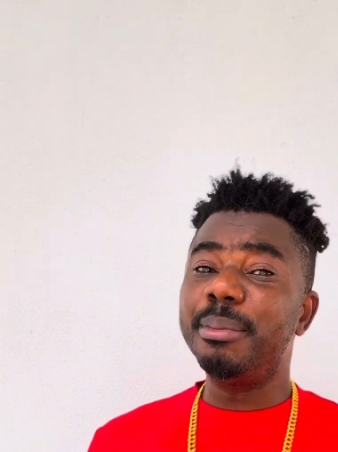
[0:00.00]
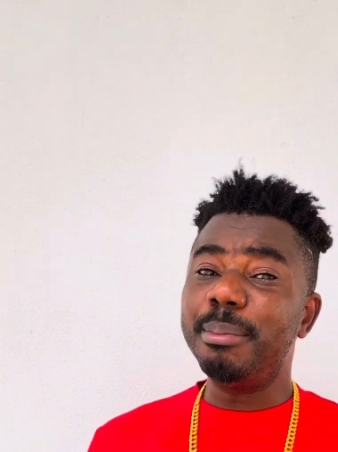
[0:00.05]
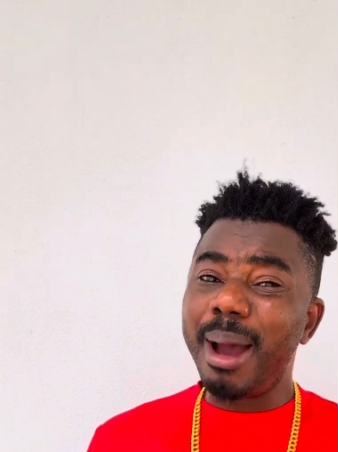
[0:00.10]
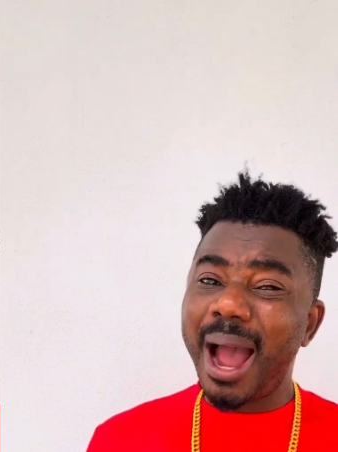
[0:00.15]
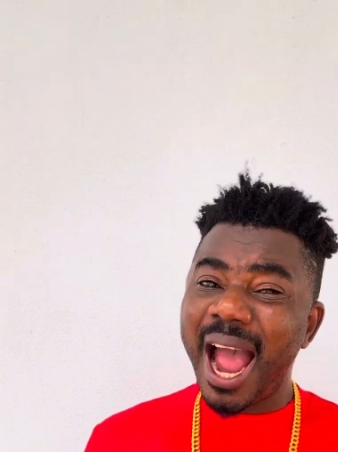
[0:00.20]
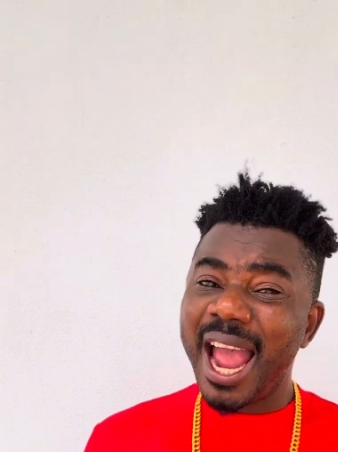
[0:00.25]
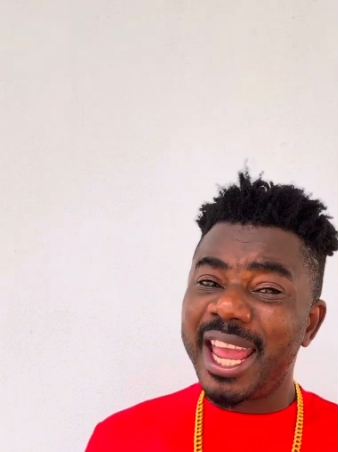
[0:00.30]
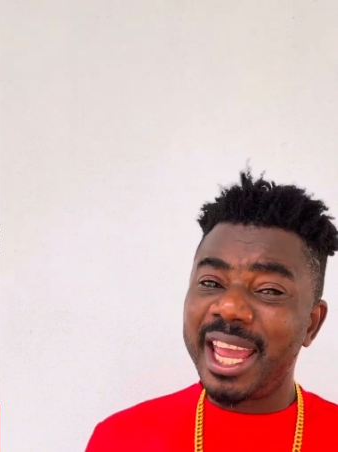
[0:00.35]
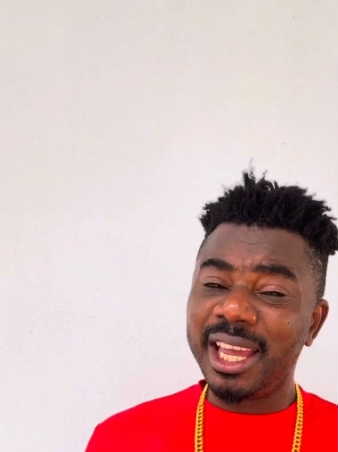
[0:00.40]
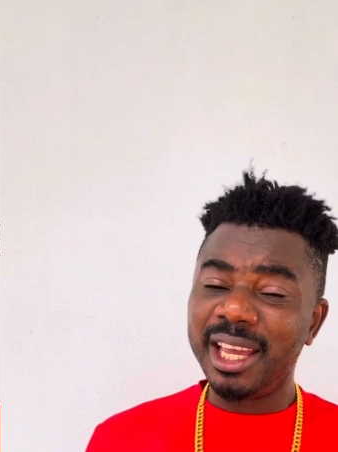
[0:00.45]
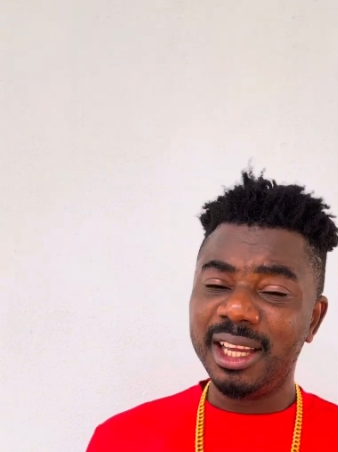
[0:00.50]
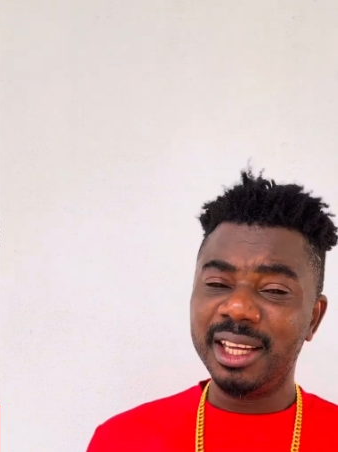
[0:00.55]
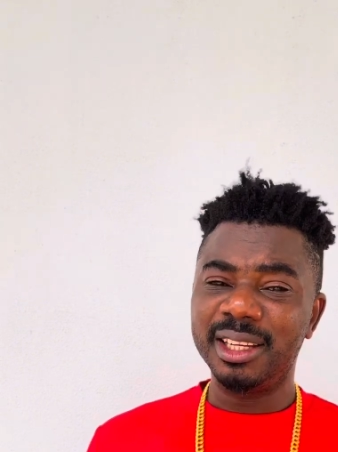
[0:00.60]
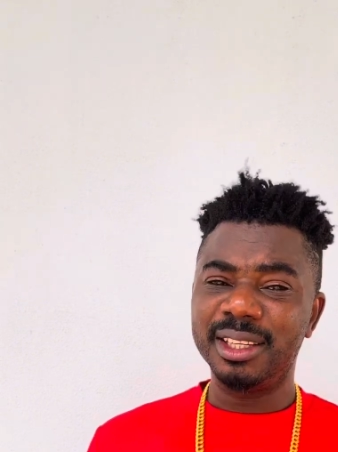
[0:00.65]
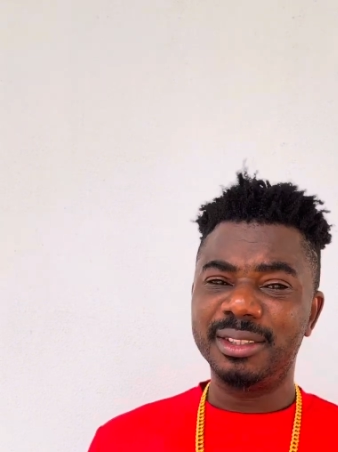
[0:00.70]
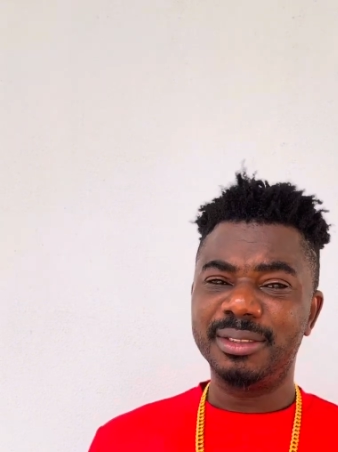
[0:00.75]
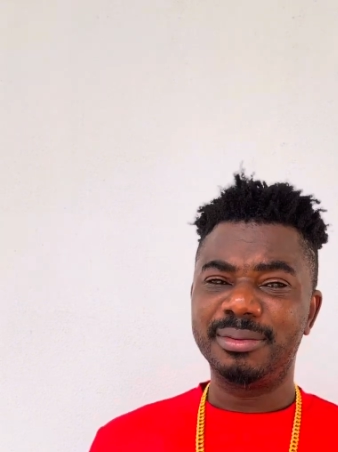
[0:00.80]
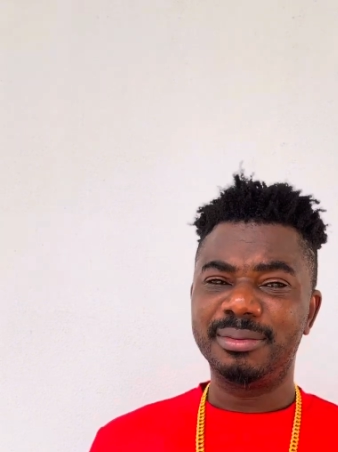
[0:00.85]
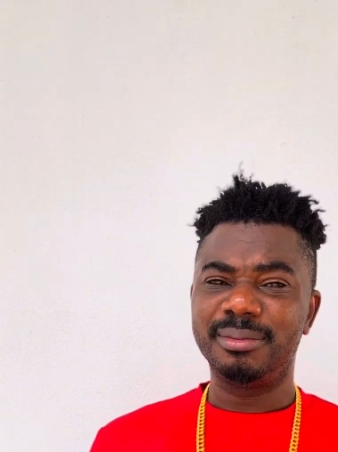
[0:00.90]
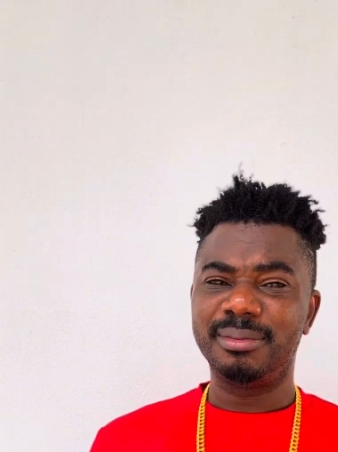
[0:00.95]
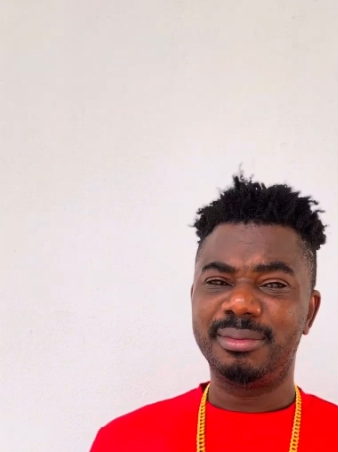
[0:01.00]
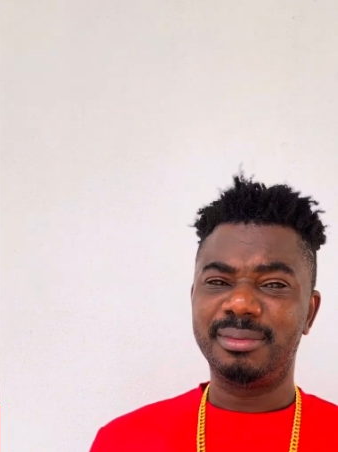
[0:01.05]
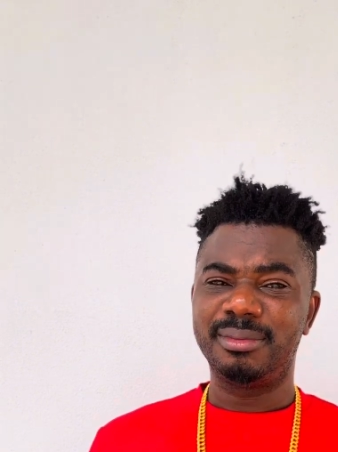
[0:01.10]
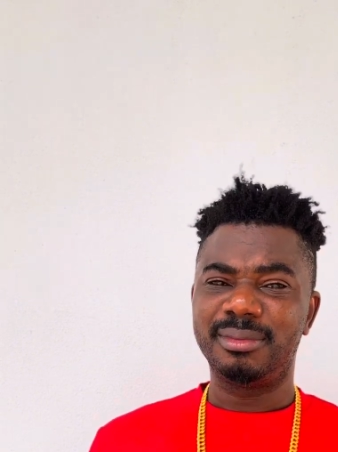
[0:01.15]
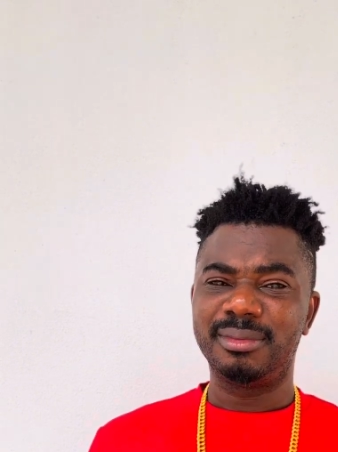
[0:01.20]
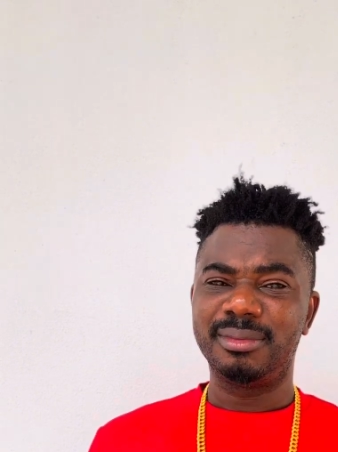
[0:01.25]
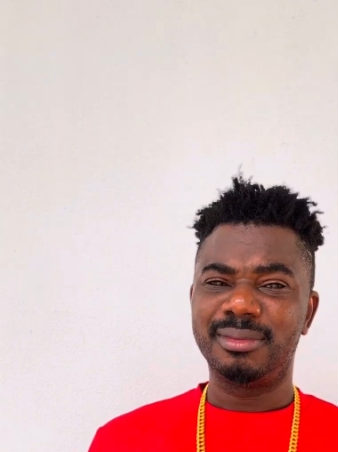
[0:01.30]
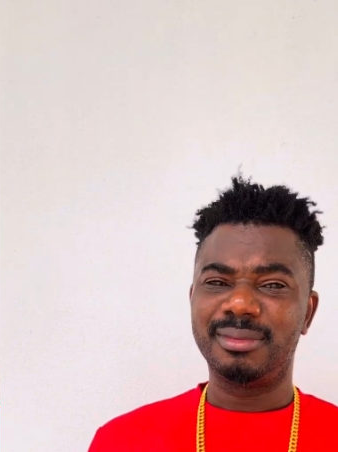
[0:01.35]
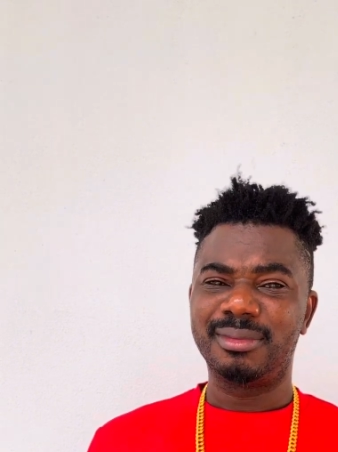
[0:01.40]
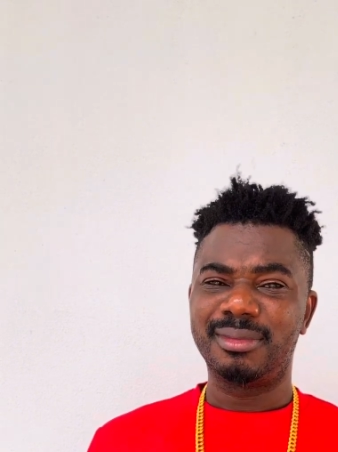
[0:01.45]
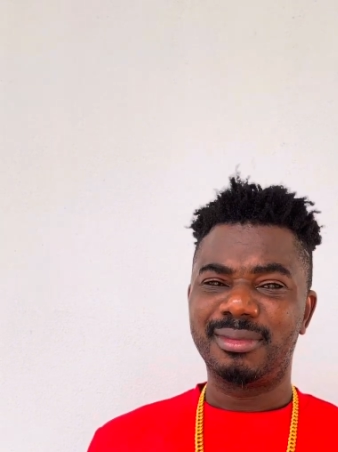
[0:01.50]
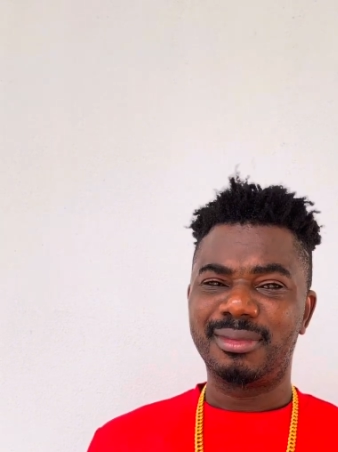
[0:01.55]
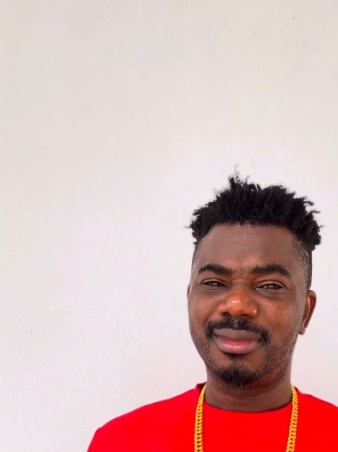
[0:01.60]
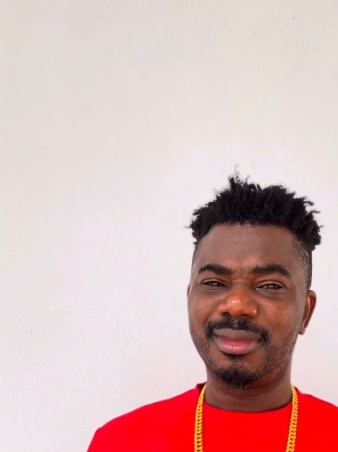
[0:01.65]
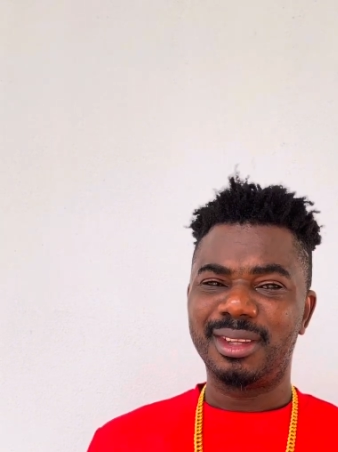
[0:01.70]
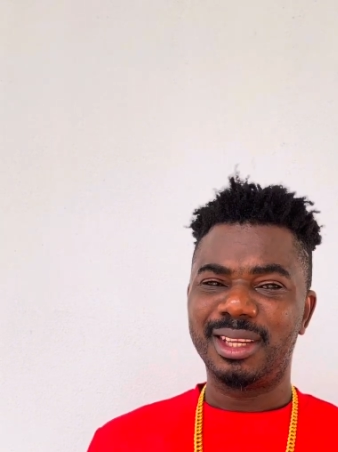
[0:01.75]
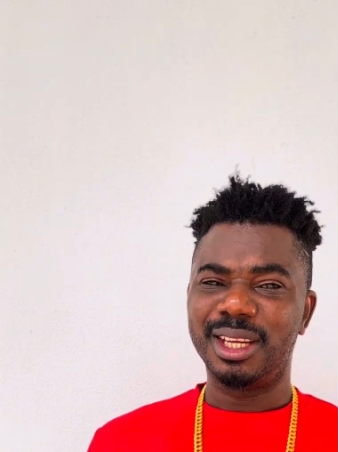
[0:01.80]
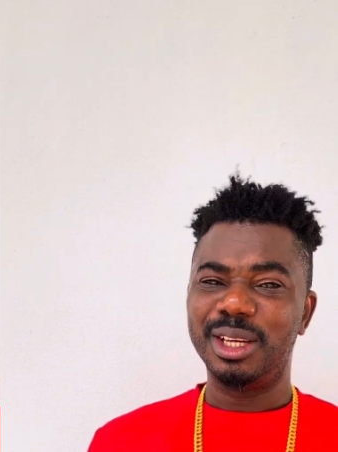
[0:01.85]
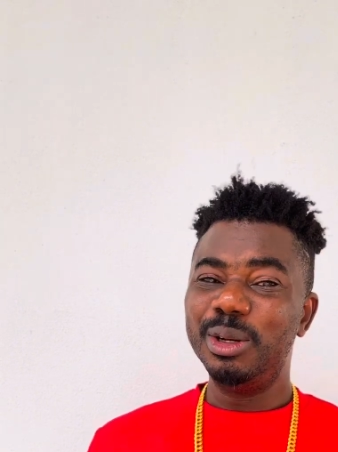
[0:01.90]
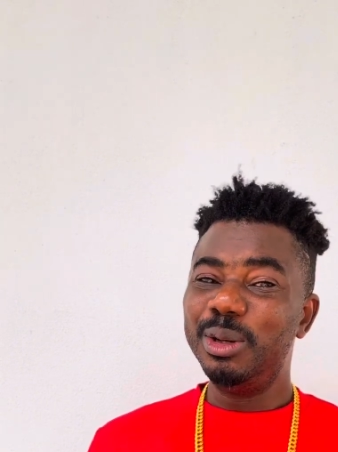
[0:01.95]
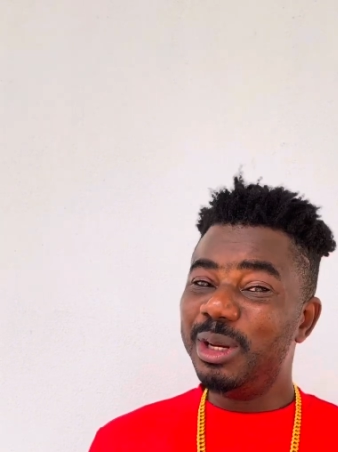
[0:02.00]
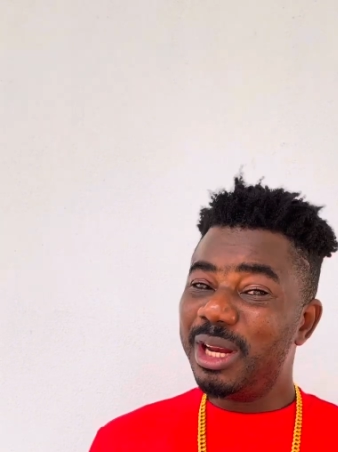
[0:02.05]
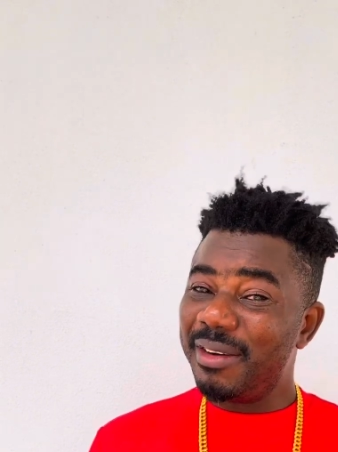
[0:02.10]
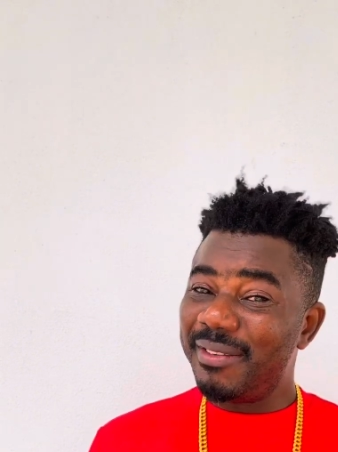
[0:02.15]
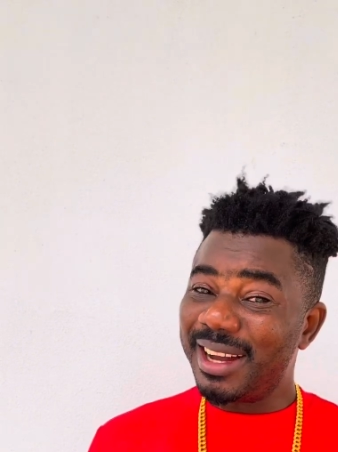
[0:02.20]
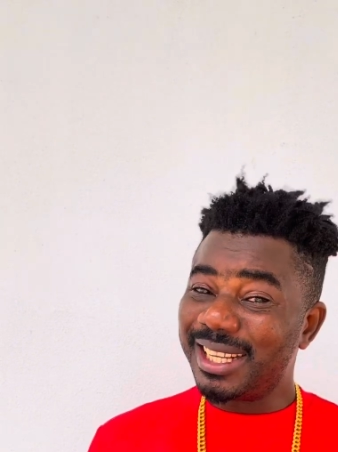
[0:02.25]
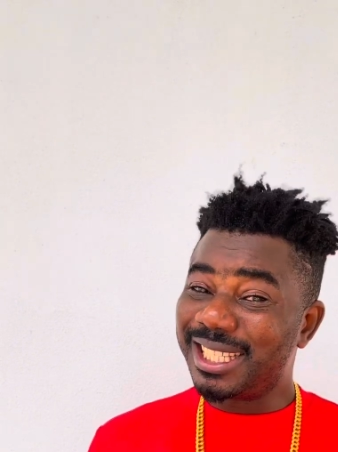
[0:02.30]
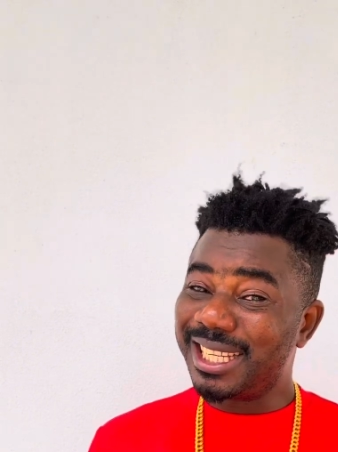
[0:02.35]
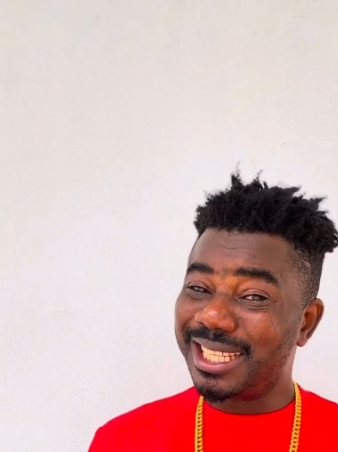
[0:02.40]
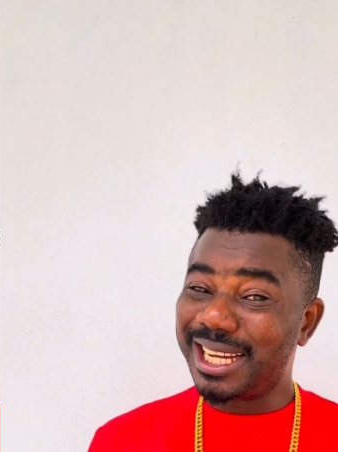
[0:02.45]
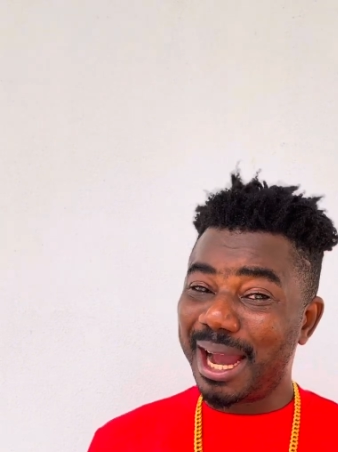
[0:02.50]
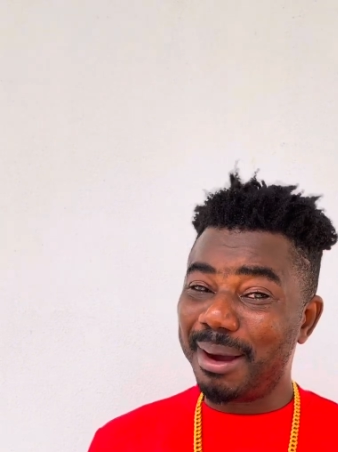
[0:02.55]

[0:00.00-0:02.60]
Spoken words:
buy, you never think